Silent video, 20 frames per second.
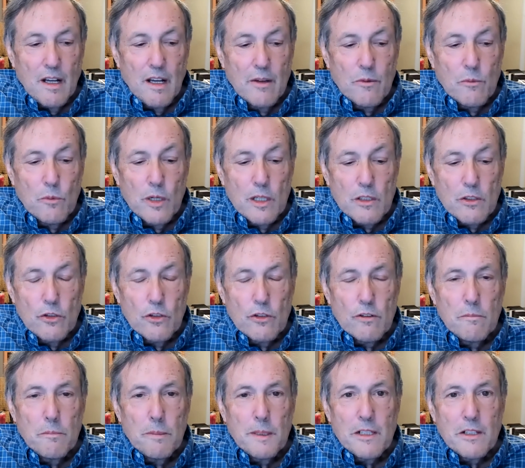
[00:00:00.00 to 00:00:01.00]
And what
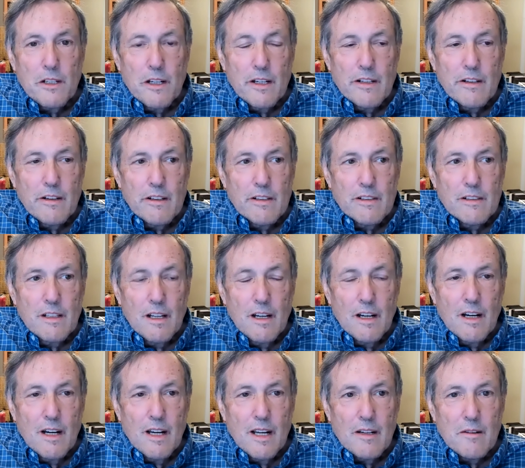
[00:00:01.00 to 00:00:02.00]
couldn't be done
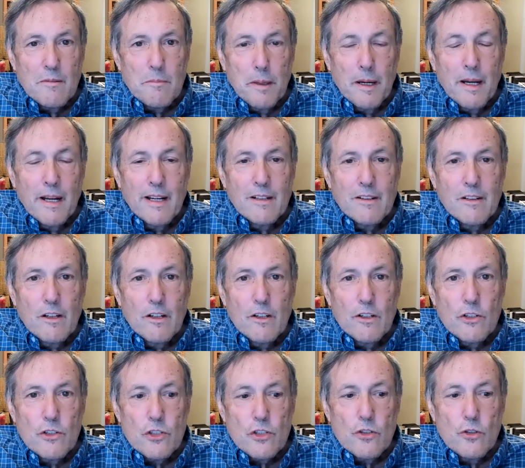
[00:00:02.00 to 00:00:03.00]
online, by and
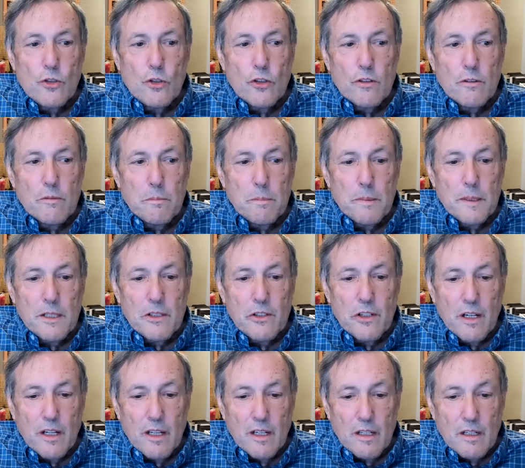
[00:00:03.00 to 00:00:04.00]
large, couldn't be
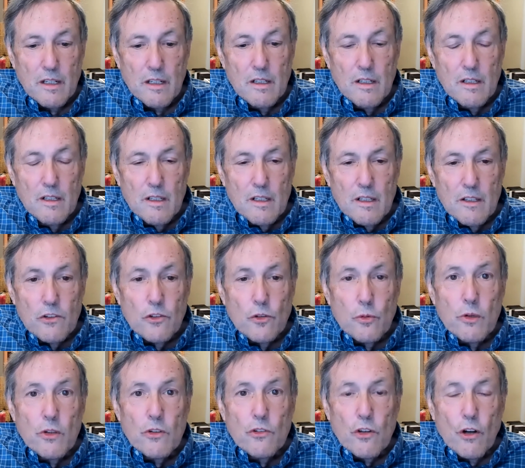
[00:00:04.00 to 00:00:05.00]
done.
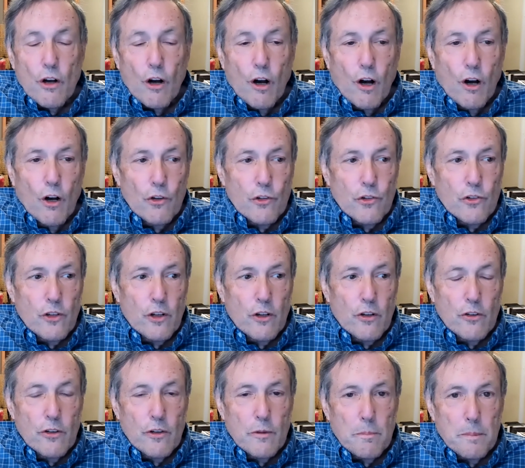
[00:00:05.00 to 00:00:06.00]
This was
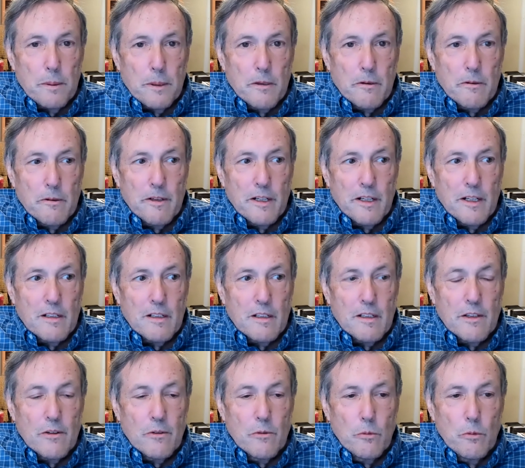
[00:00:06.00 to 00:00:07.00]
also the period
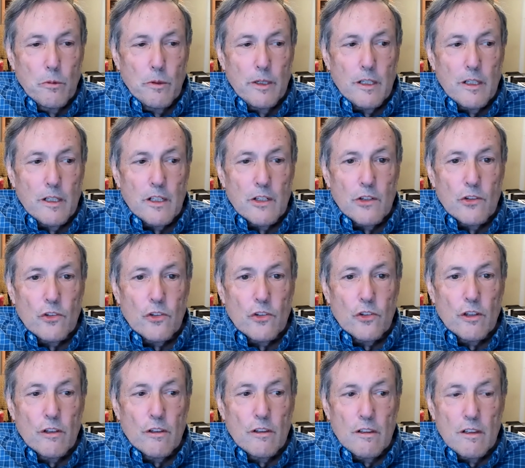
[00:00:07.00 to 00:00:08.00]
that really
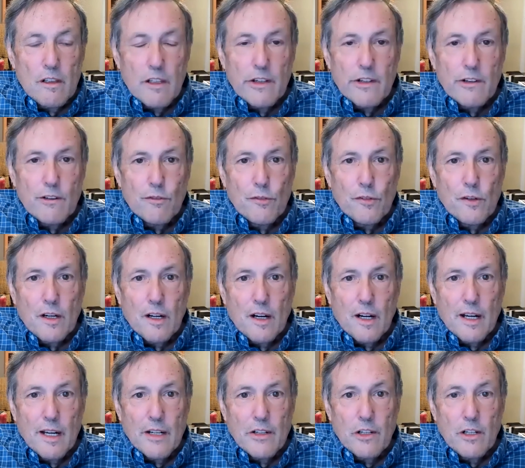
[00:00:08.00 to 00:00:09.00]

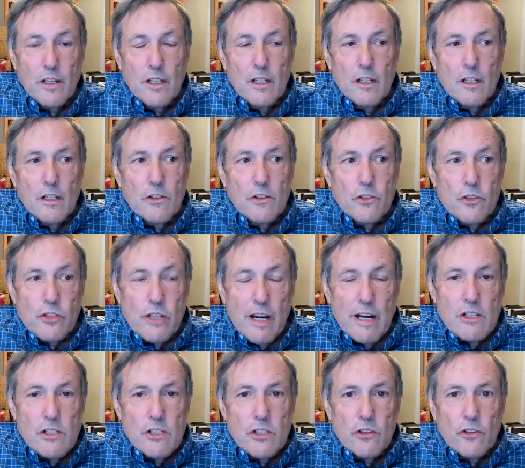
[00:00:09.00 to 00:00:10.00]
solidified
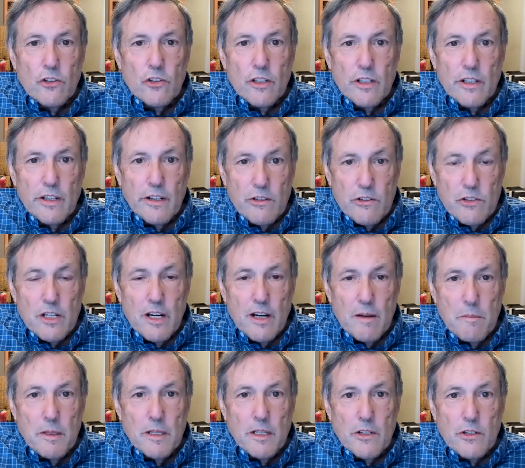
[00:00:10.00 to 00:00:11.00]
changes in the
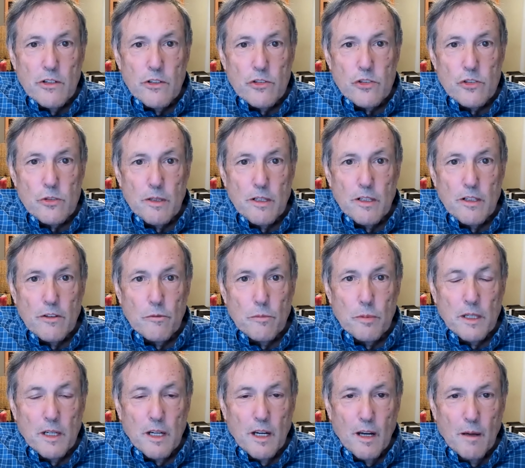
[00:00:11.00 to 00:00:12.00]
entertainment industry that
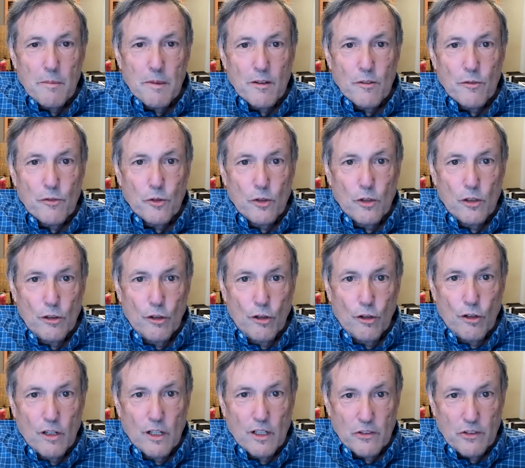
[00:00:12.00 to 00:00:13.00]
have been coming for a
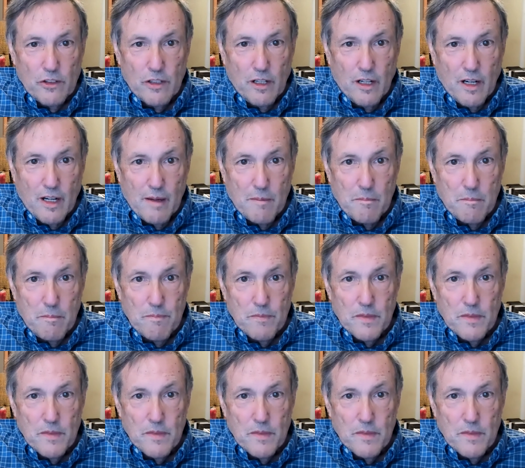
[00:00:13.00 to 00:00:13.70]
long time.